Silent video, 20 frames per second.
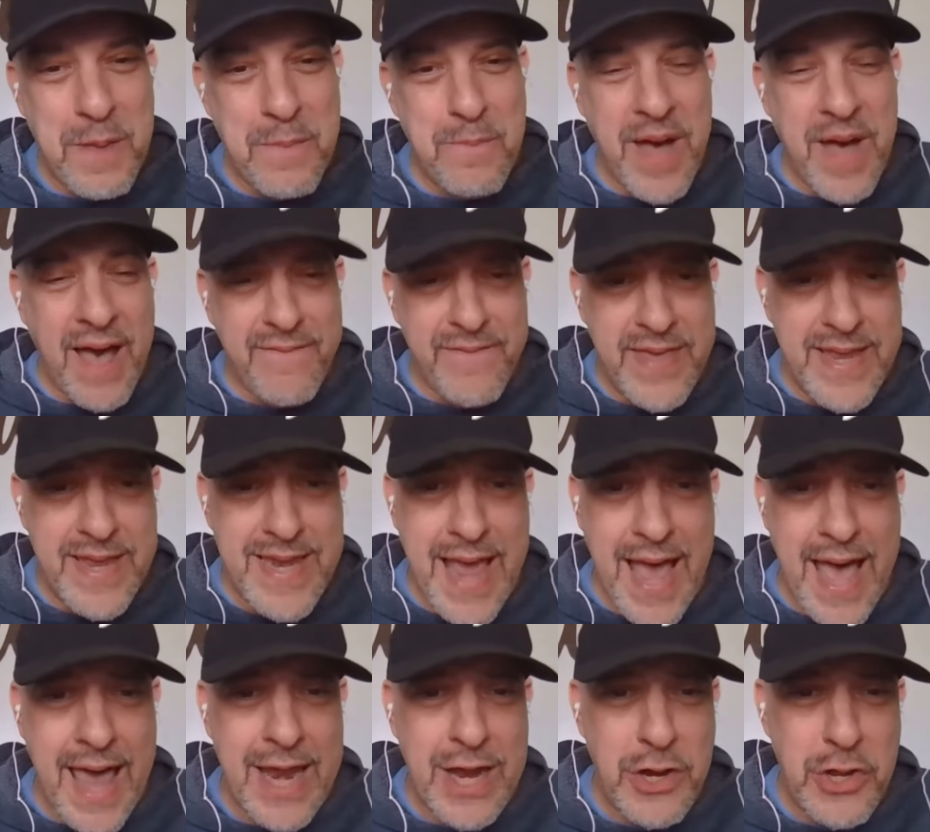Mafia
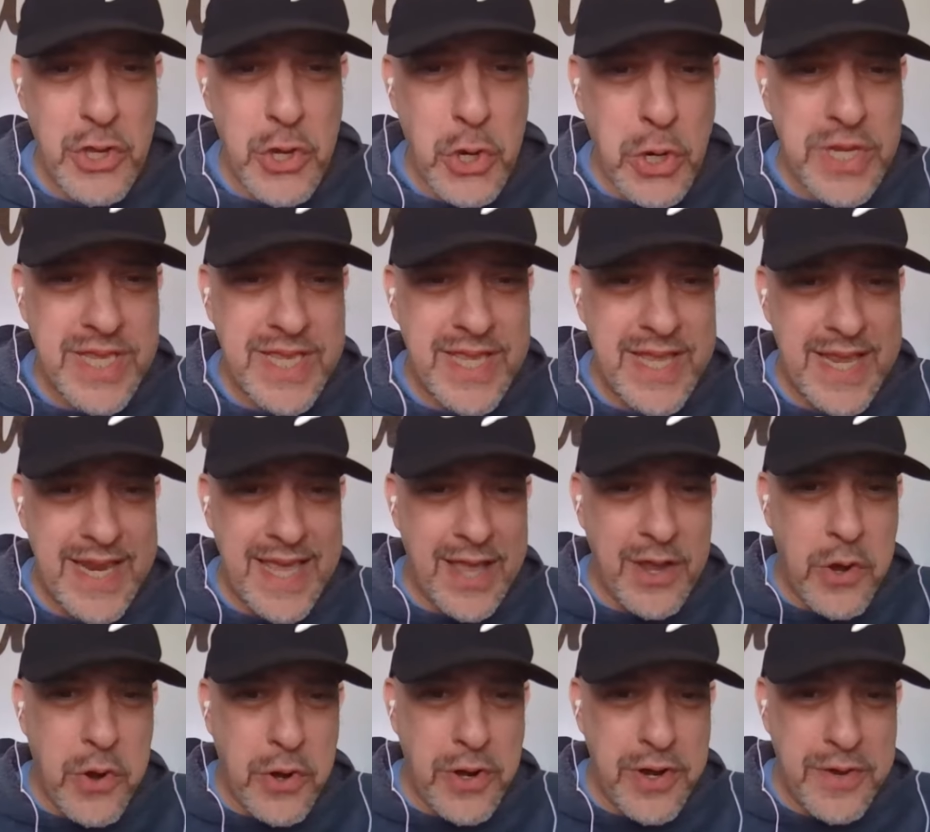Don in New York City,
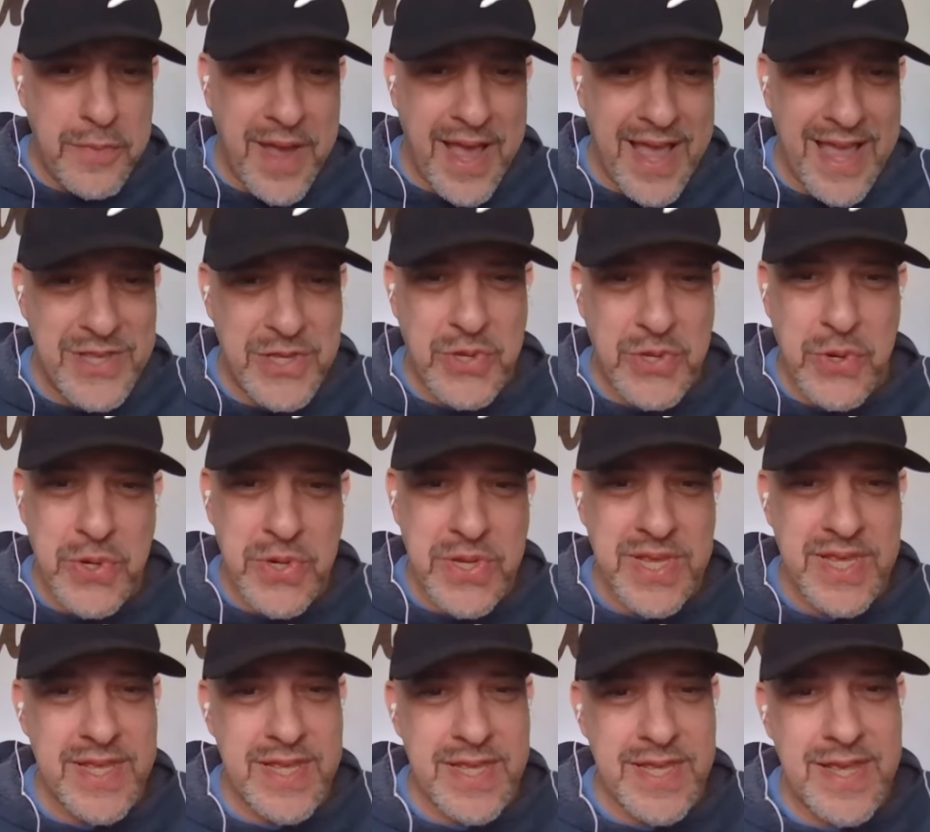according to my
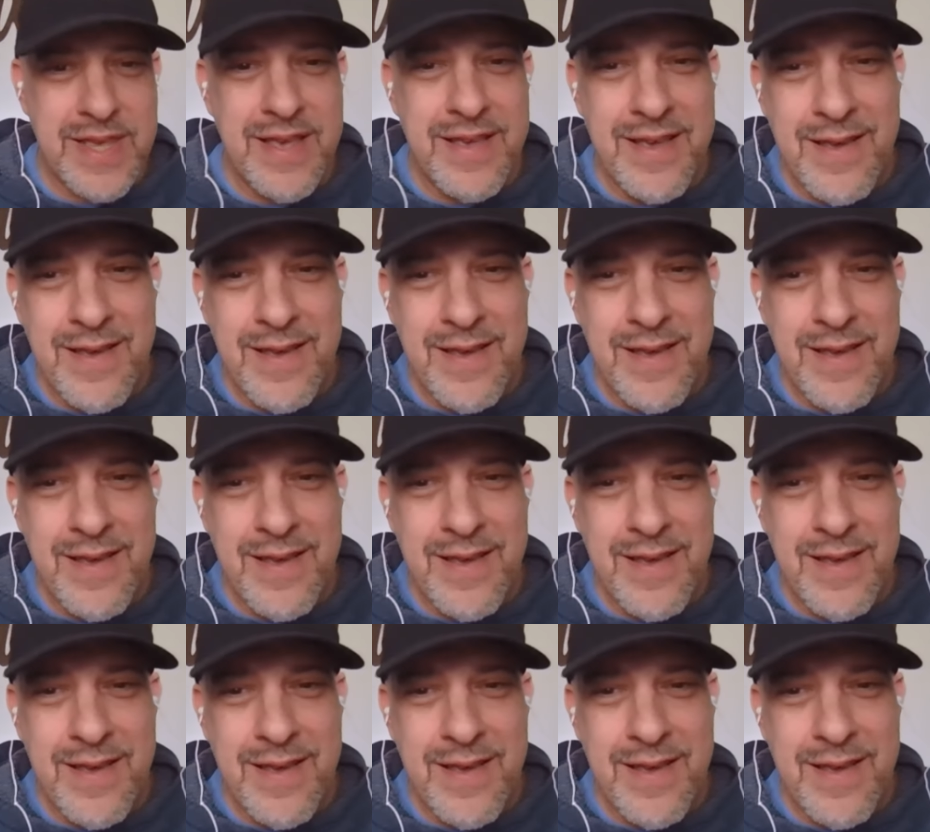sources.